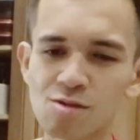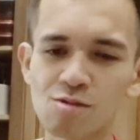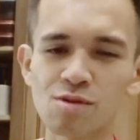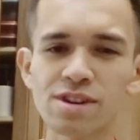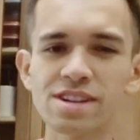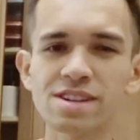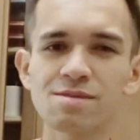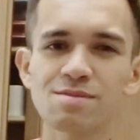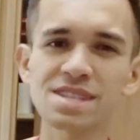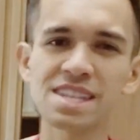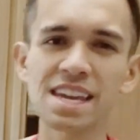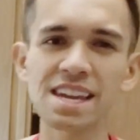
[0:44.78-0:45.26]
we're
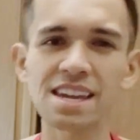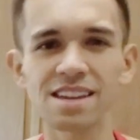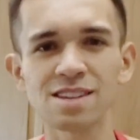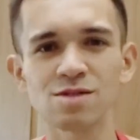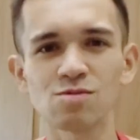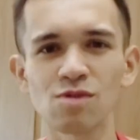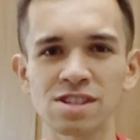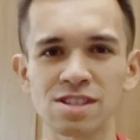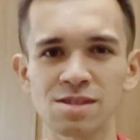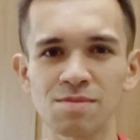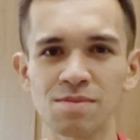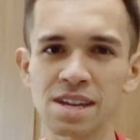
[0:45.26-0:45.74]
gonna be taking his
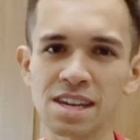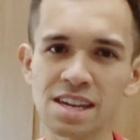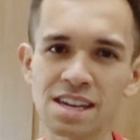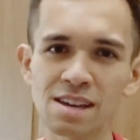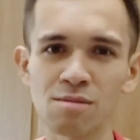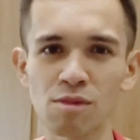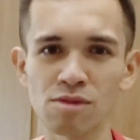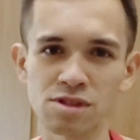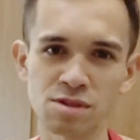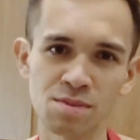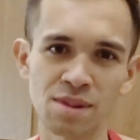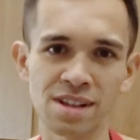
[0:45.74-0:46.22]
recipe,
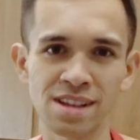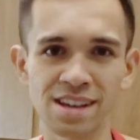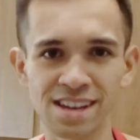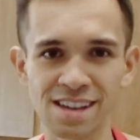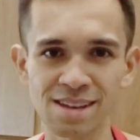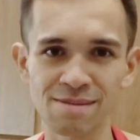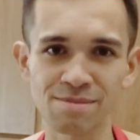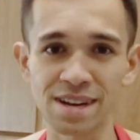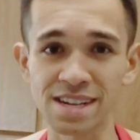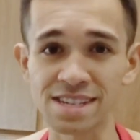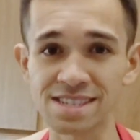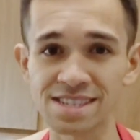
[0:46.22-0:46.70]
multiplying
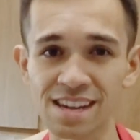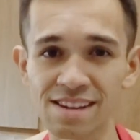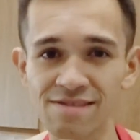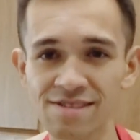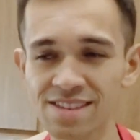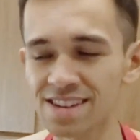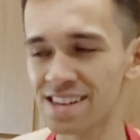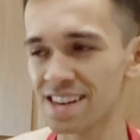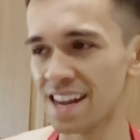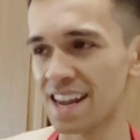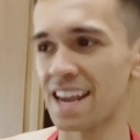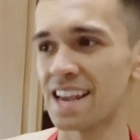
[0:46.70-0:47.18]
it by
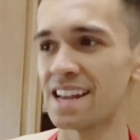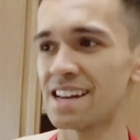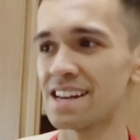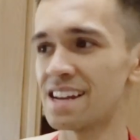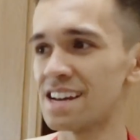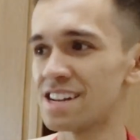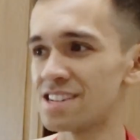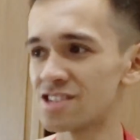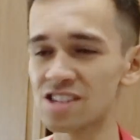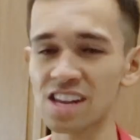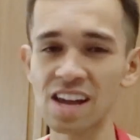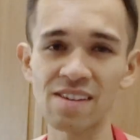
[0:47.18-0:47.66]
7, and
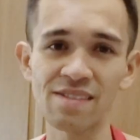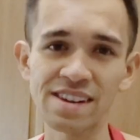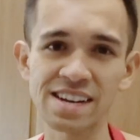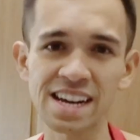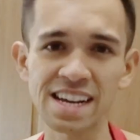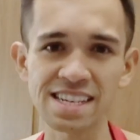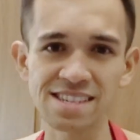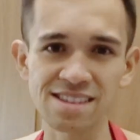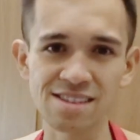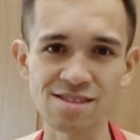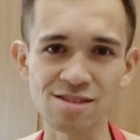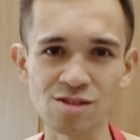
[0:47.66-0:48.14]
just have a
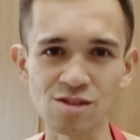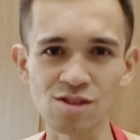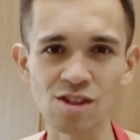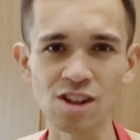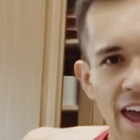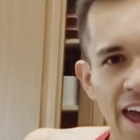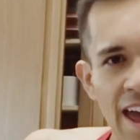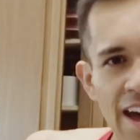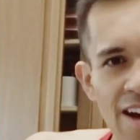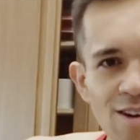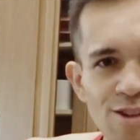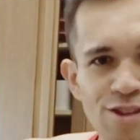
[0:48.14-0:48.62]
nice little
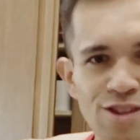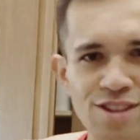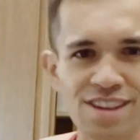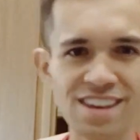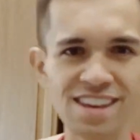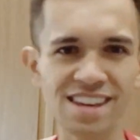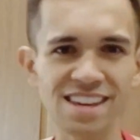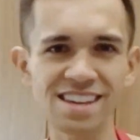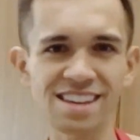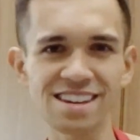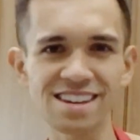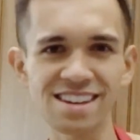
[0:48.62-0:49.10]

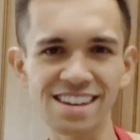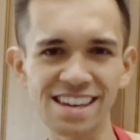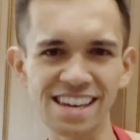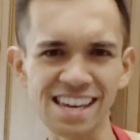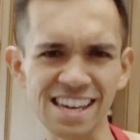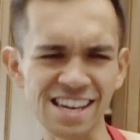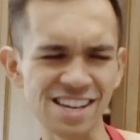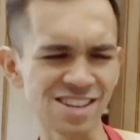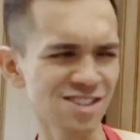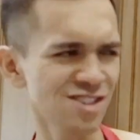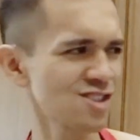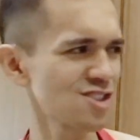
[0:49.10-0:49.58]

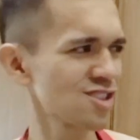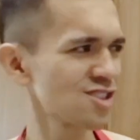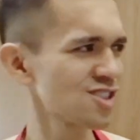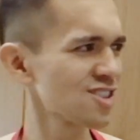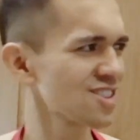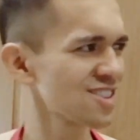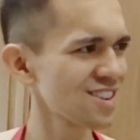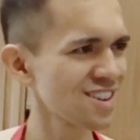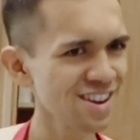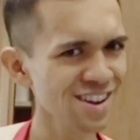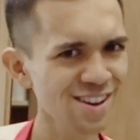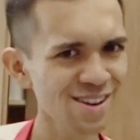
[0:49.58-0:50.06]
healthy-ish
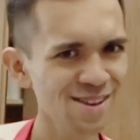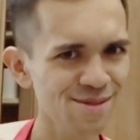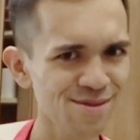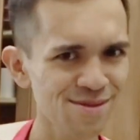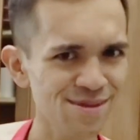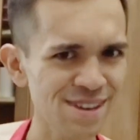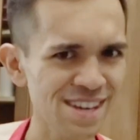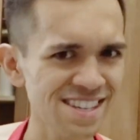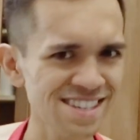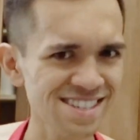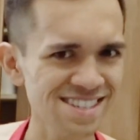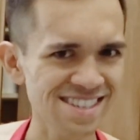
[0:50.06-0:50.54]

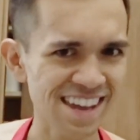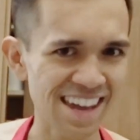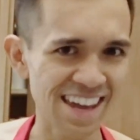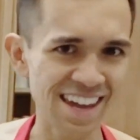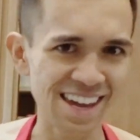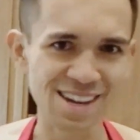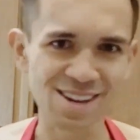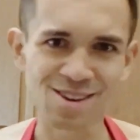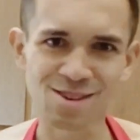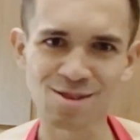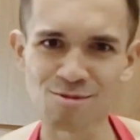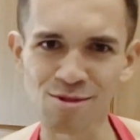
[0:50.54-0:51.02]
feast
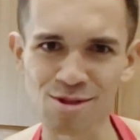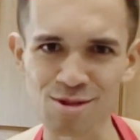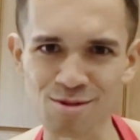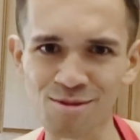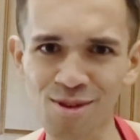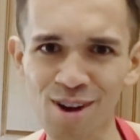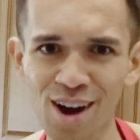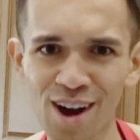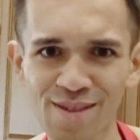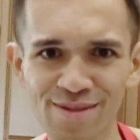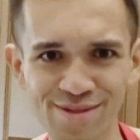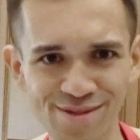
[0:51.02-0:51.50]
day with
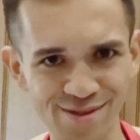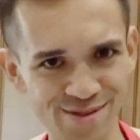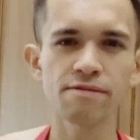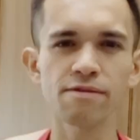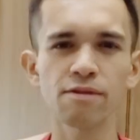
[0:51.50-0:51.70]
waffles.